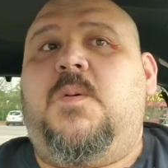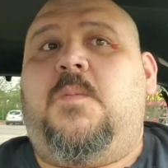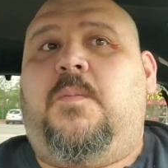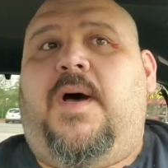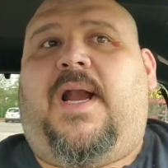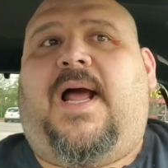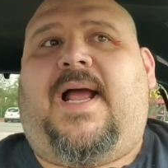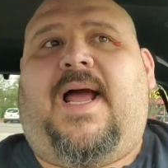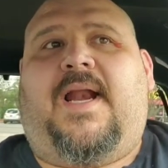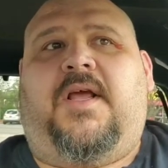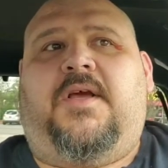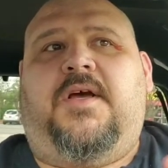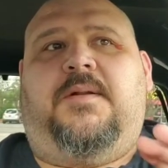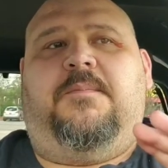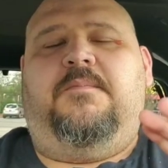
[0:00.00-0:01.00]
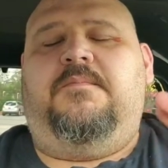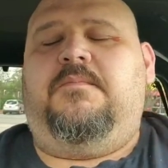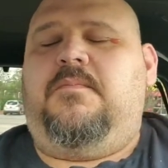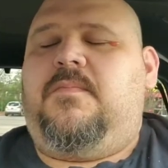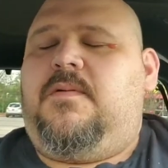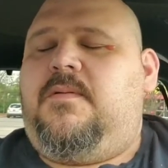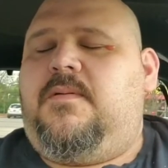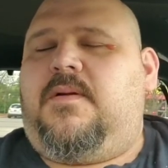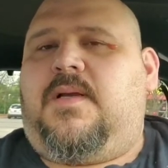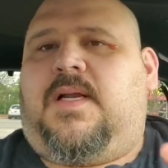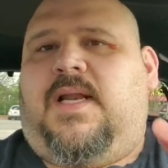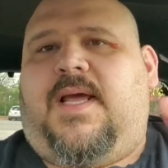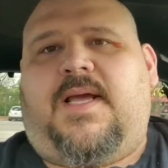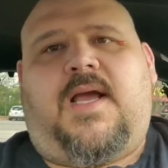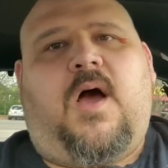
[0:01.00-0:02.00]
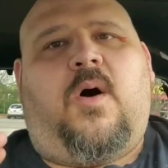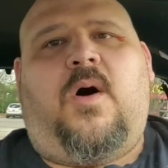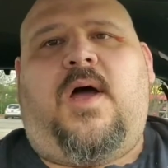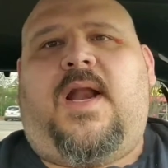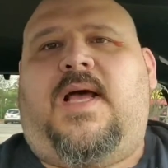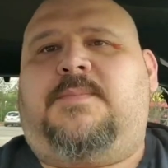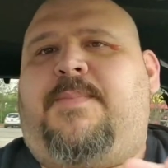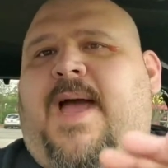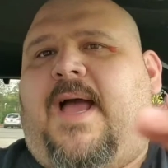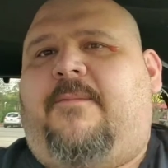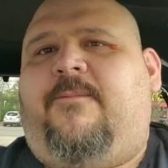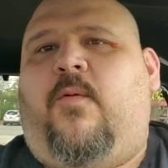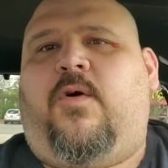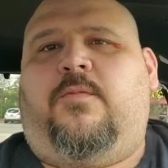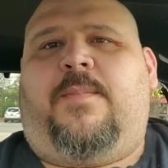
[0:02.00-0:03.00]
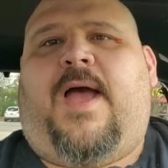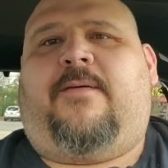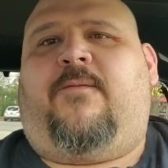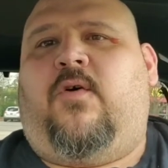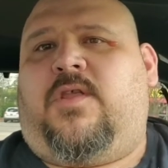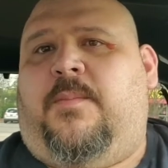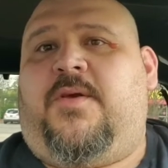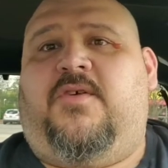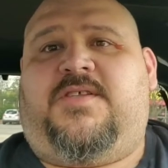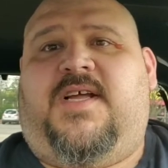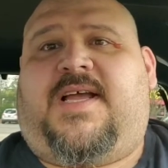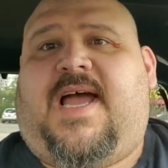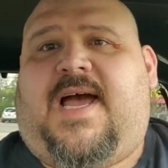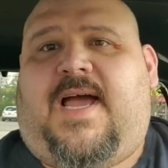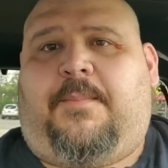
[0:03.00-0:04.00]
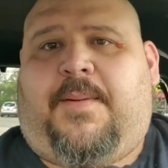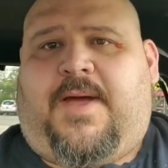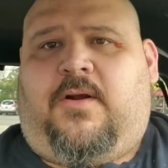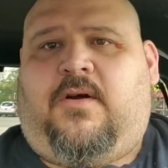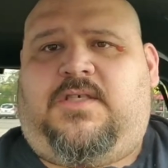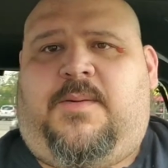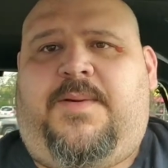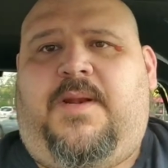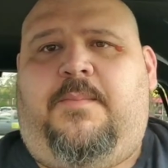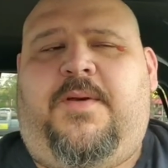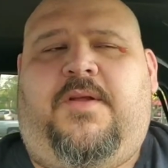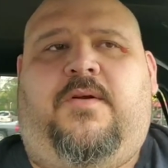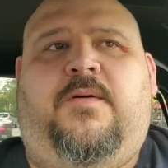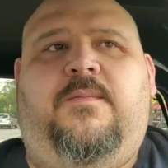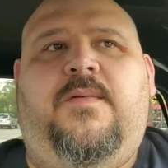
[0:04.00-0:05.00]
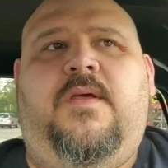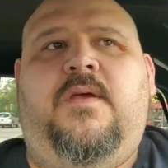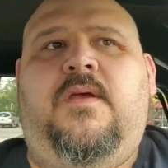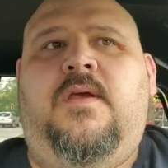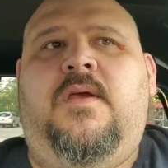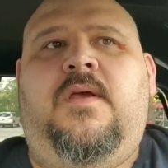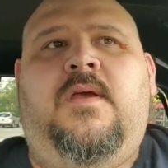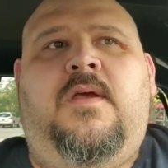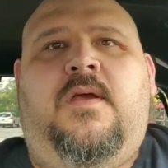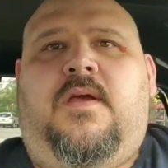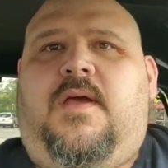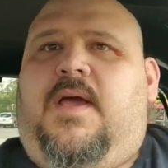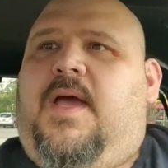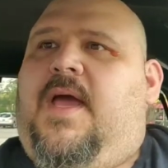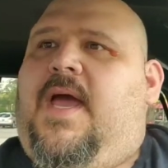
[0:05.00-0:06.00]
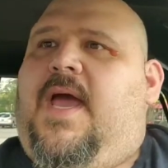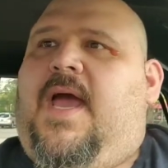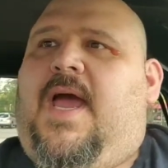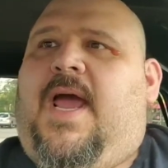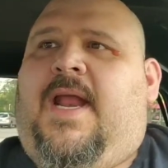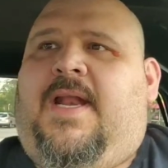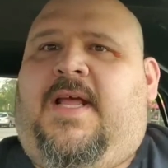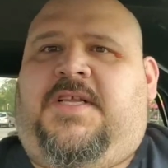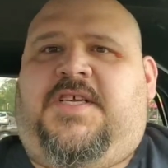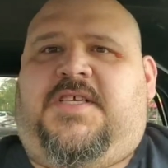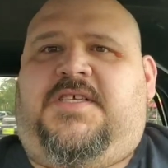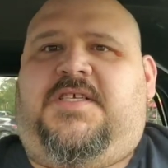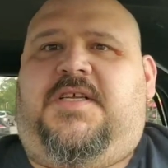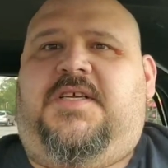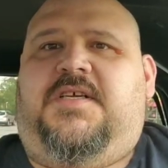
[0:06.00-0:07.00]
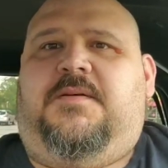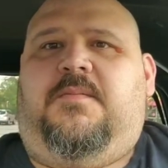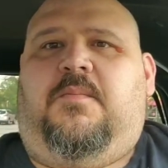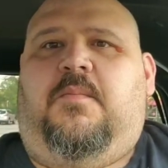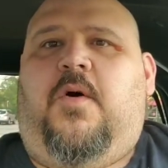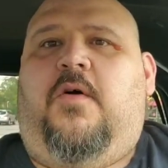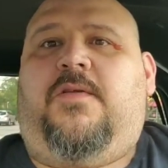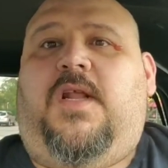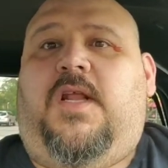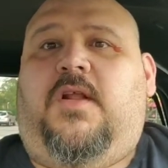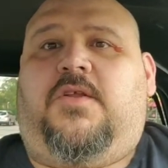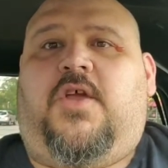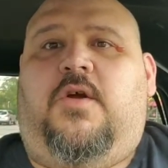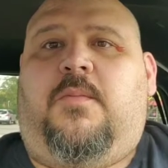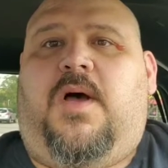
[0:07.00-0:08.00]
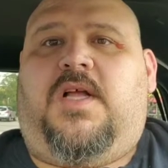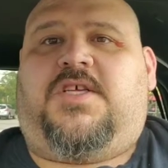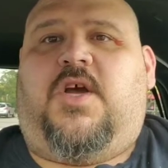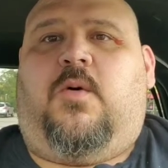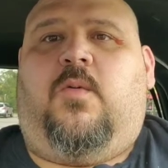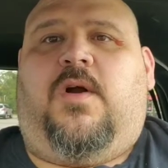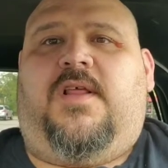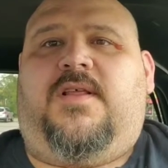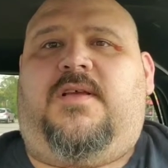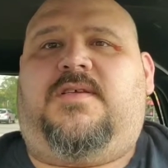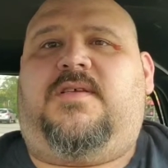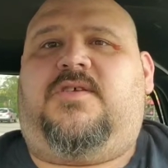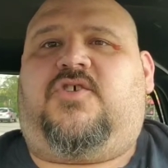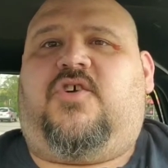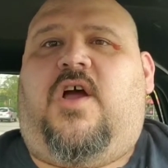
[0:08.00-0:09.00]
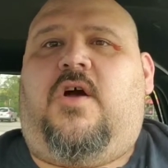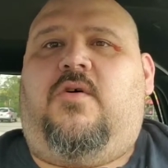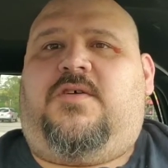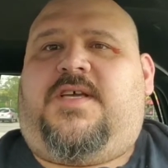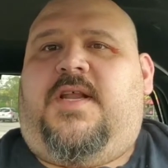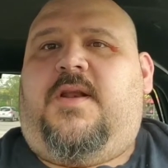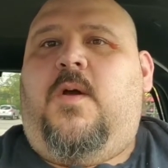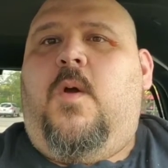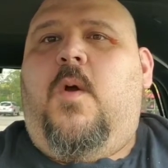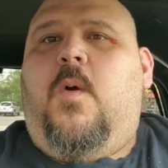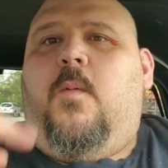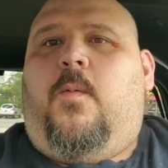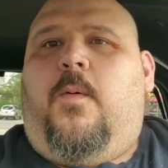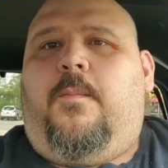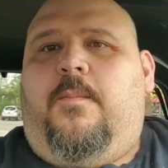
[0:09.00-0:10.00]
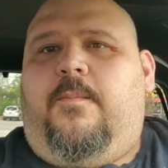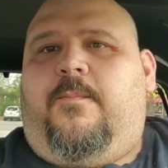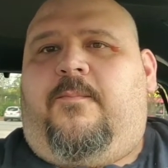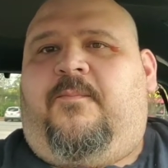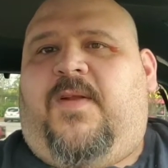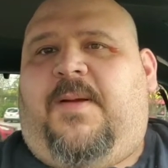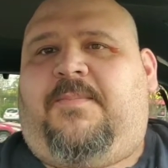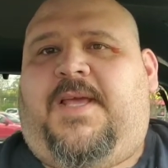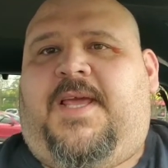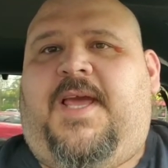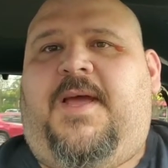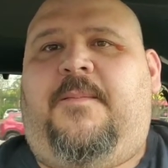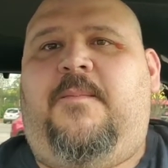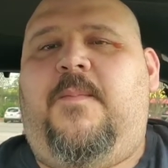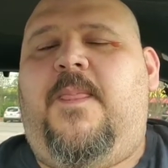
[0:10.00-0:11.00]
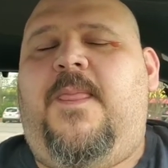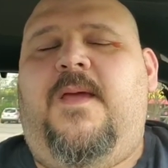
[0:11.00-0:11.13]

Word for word: but I got a good click going. I was back, forth, back, forth. I'm using a kayak paddle because I'm in the middle. And then just moved a little too much on one of the strokes and whoop, flipped again